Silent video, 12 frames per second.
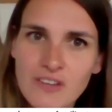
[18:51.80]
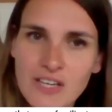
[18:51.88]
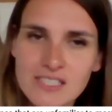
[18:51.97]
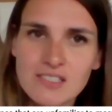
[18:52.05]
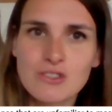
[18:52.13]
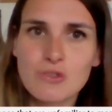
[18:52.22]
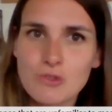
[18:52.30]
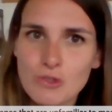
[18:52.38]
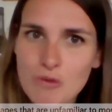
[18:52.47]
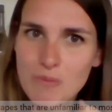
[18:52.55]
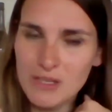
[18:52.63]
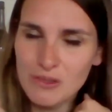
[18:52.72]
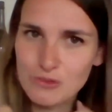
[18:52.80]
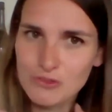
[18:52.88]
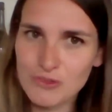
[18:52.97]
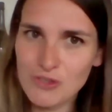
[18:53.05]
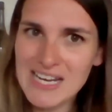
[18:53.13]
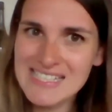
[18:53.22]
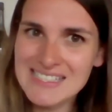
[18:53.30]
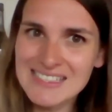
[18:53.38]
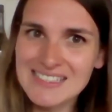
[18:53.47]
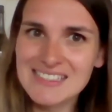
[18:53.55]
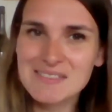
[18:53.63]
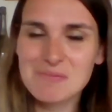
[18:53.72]
fight to talk about those
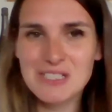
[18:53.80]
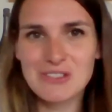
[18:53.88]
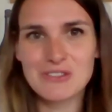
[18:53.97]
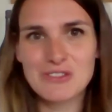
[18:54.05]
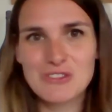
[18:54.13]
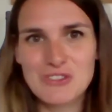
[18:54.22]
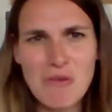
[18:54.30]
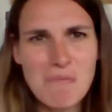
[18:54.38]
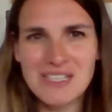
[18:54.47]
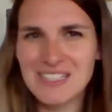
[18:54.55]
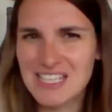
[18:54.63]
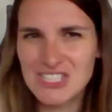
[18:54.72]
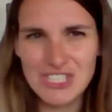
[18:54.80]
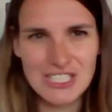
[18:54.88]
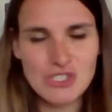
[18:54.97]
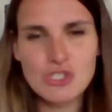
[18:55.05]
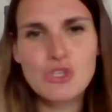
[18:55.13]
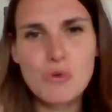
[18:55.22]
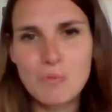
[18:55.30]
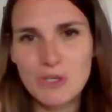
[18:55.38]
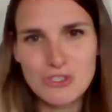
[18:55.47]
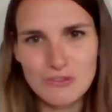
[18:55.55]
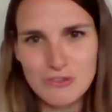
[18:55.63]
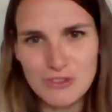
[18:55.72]
varieties because Champagne has changed so
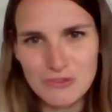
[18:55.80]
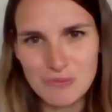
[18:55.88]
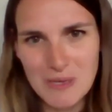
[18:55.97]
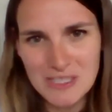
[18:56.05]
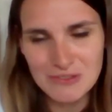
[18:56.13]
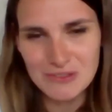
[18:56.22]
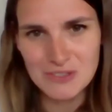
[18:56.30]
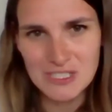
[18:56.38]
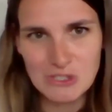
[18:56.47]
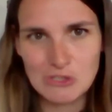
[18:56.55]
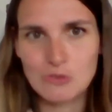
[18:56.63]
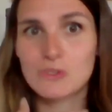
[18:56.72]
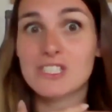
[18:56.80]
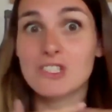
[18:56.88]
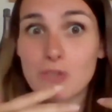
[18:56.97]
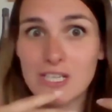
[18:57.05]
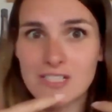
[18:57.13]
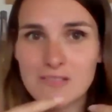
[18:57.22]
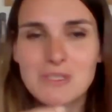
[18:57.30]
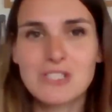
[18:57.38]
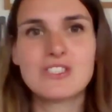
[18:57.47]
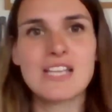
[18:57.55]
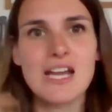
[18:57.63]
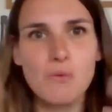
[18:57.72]
much over the past 15 years, which is great
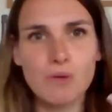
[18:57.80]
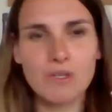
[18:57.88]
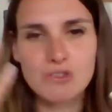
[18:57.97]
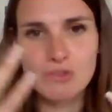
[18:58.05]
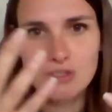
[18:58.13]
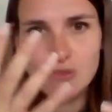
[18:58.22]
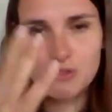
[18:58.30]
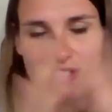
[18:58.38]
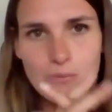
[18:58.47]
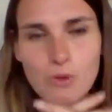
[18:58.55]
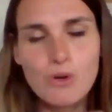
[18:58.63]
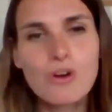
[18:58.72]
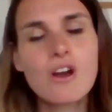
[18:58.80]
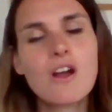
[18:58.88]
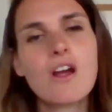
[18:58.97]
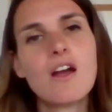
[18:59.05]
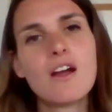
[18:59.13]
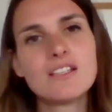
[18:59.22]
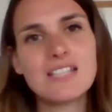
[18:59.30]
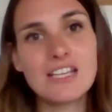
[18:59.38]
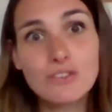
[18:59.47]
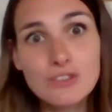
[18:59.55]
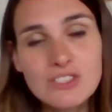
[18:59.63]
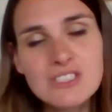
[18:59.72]
because now we're introducing more
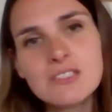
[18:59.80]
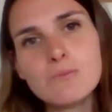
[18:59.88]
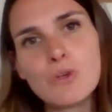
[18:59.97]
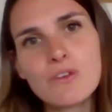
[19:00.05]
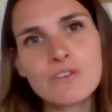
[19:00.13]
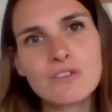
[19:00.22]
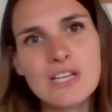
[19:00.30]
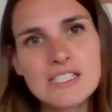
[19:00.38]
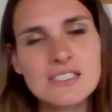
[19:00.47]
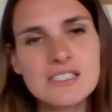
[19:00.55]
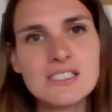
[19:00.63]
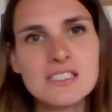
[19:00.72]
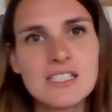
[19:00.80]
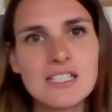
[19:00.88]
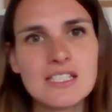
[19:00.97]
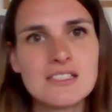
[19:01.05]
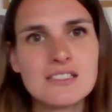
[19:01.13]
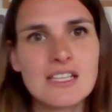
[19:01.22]
diversity, more variety, and